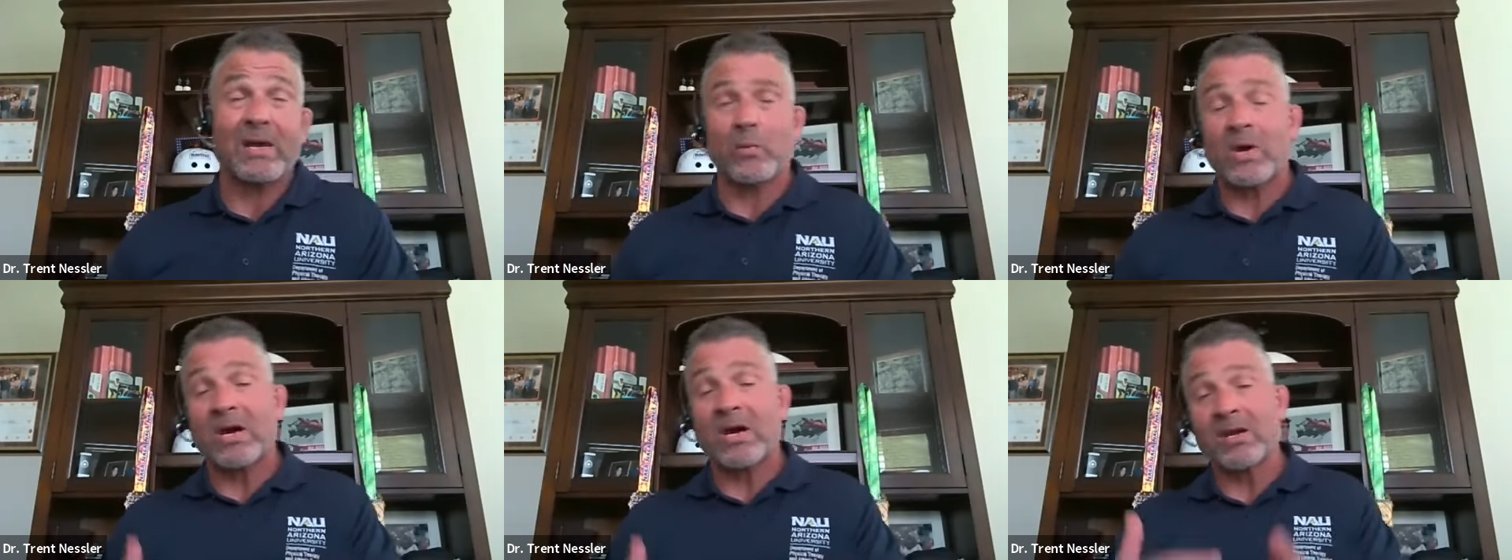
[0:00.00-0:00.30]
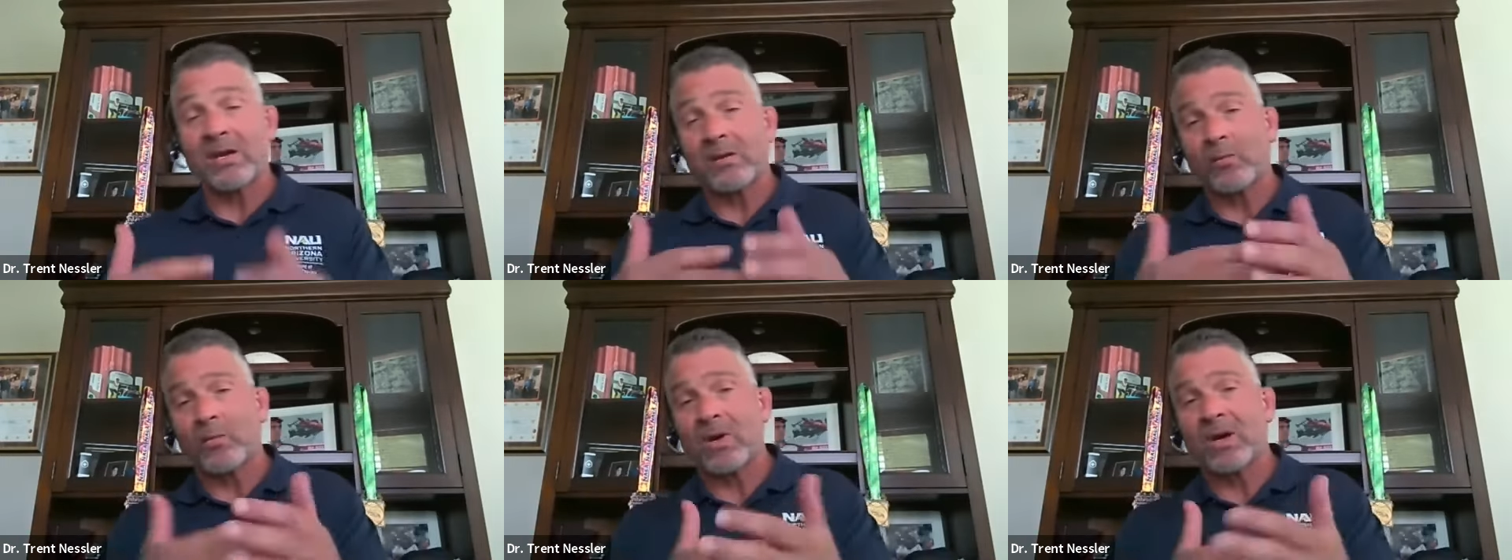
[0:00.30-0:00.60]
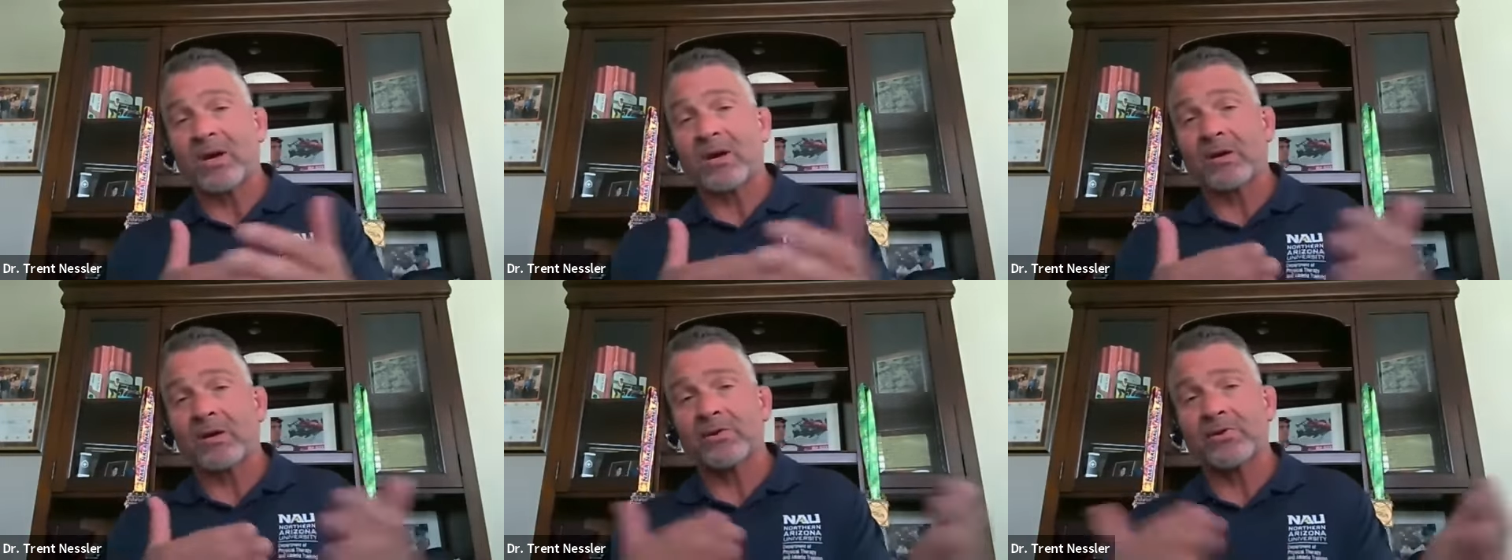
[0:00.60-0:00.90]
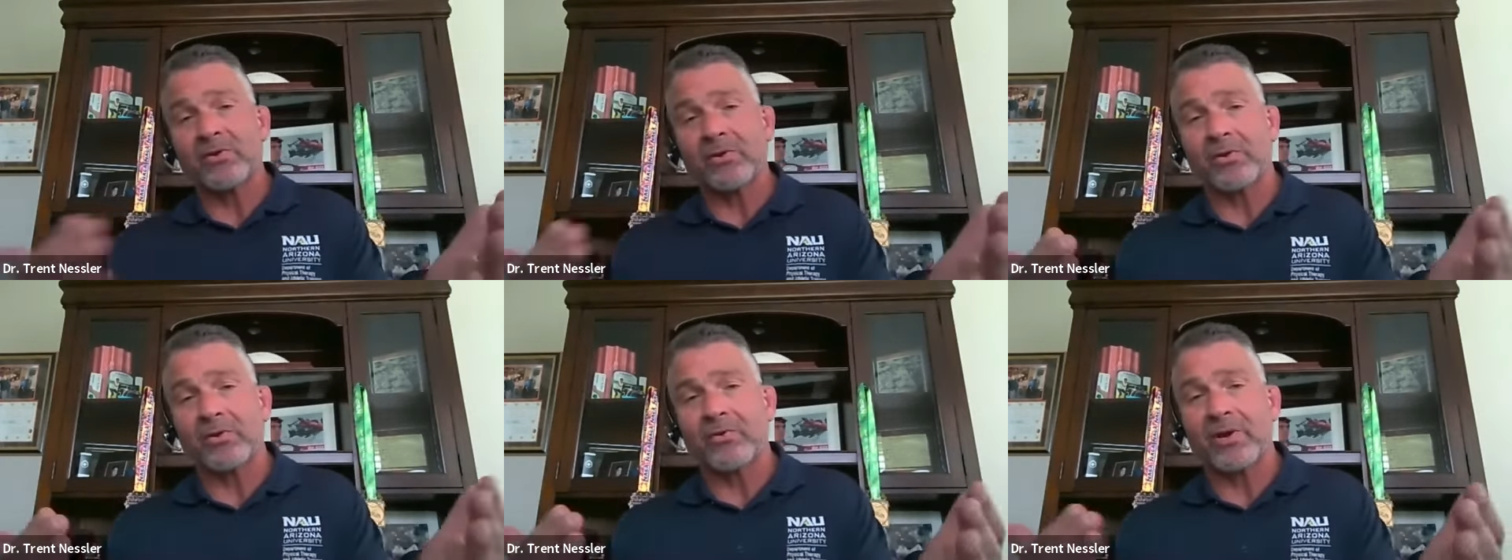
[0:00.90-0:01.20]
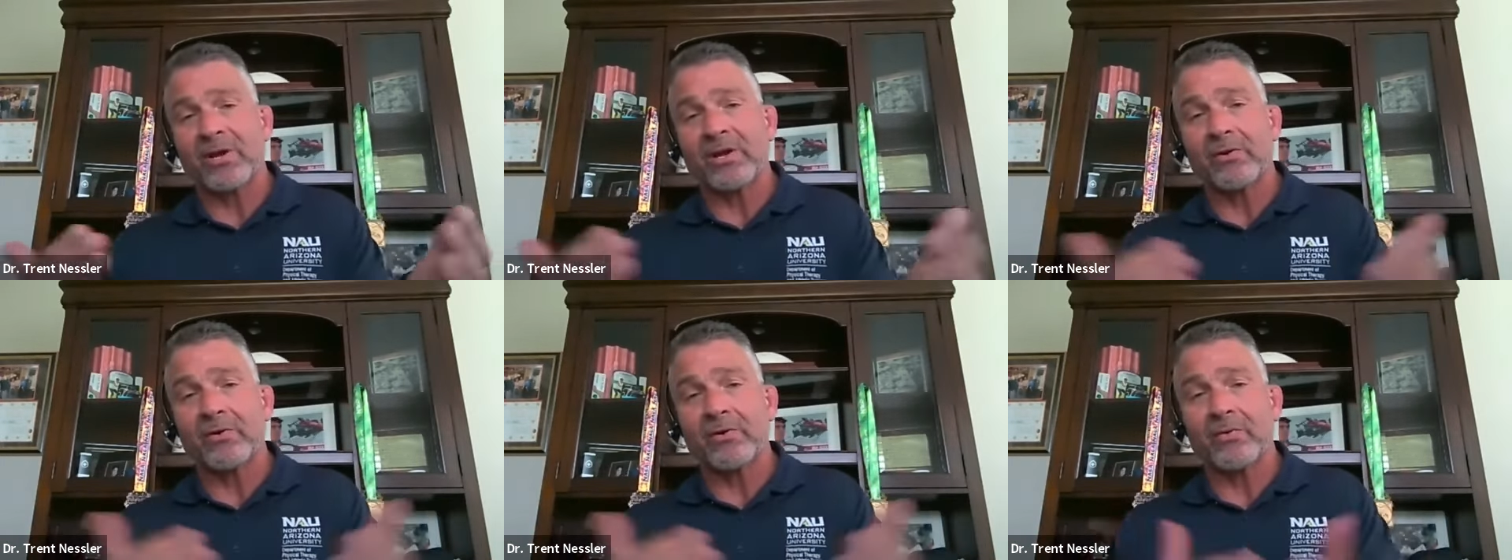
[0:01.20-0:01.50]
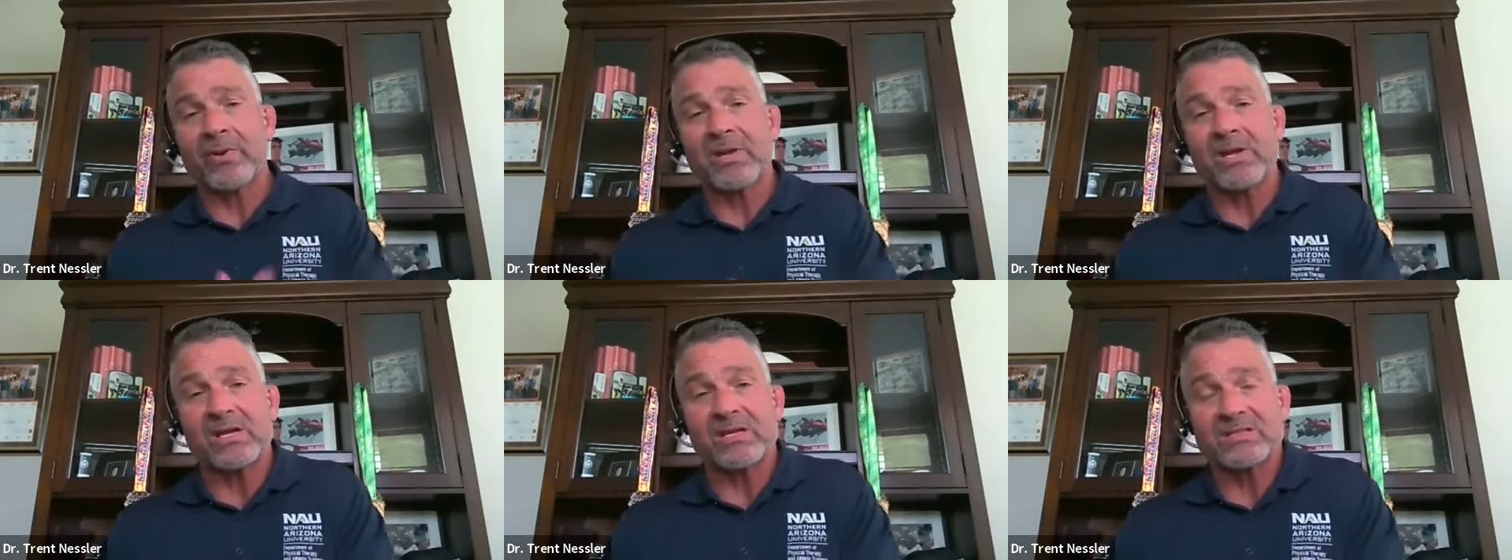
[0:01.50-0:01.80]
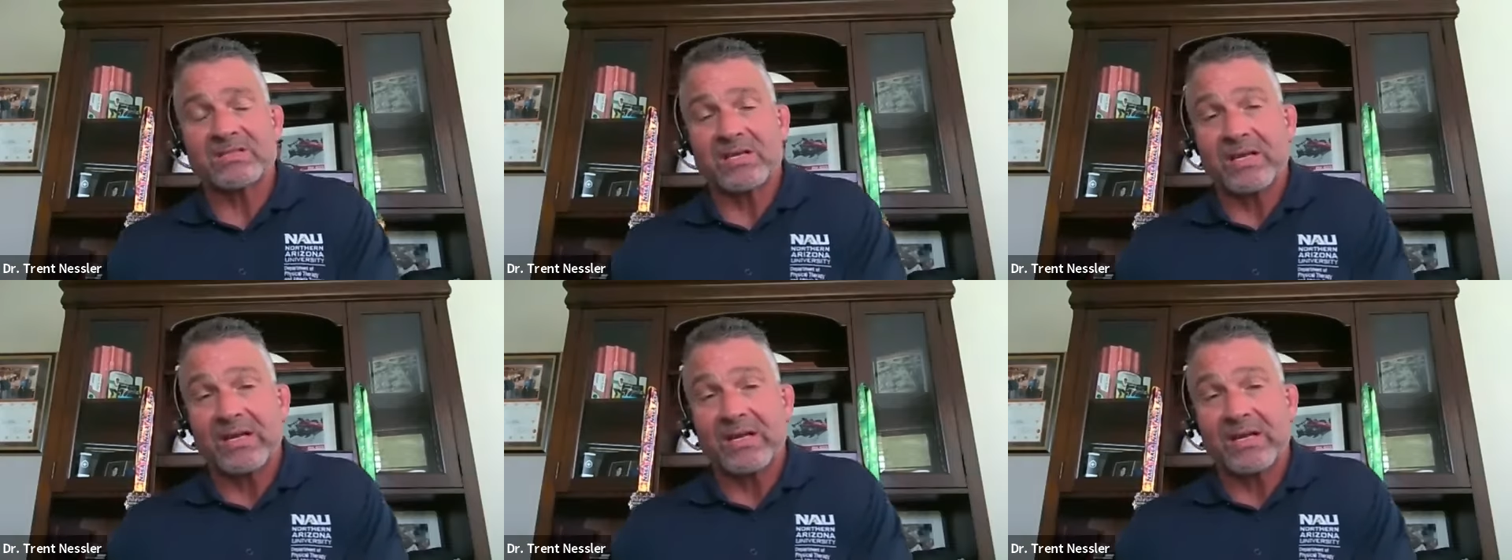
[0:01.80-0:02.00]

Why why are you at greater risk?